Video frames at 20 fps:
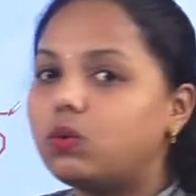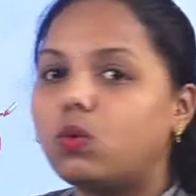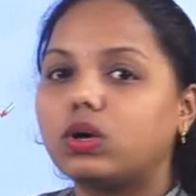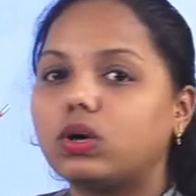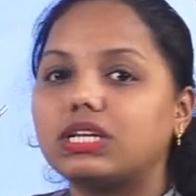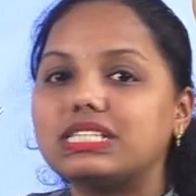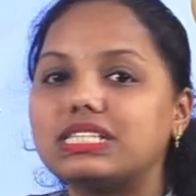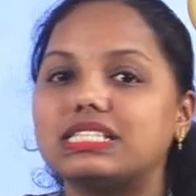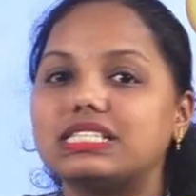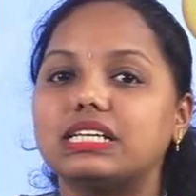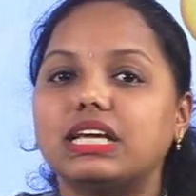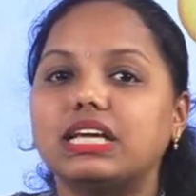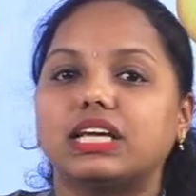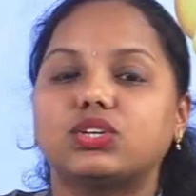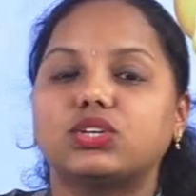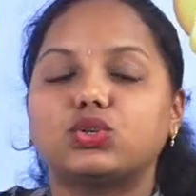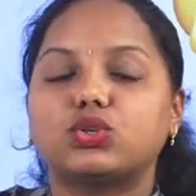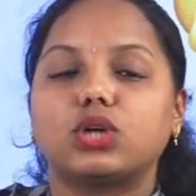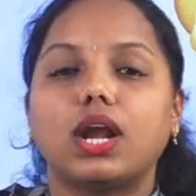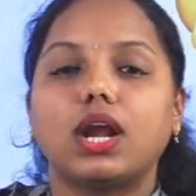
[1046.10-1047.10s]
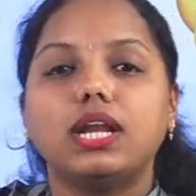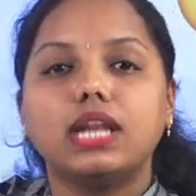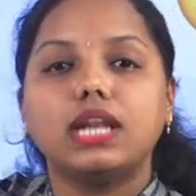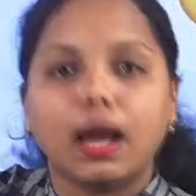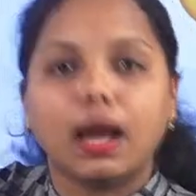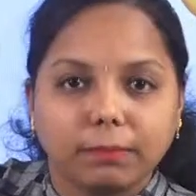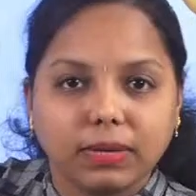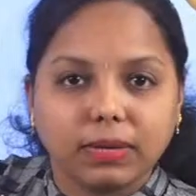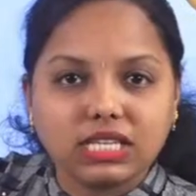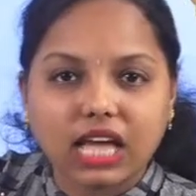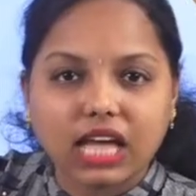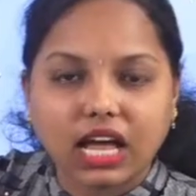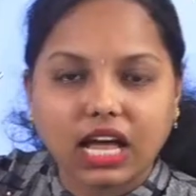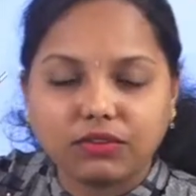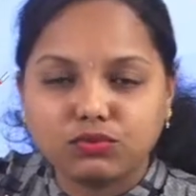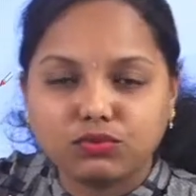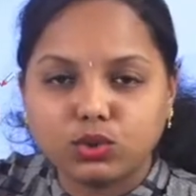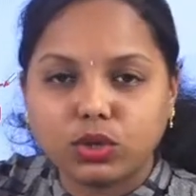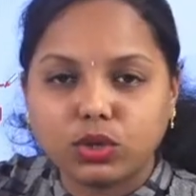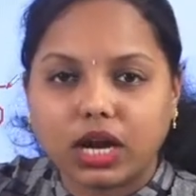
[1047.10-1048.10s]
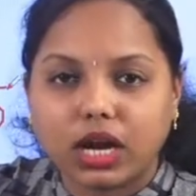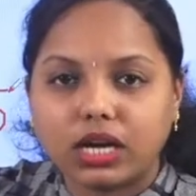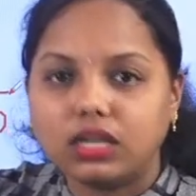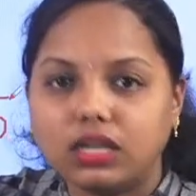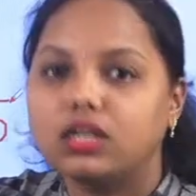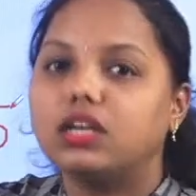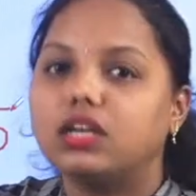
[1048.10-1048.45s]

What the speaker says: what is the extra numbers I have to add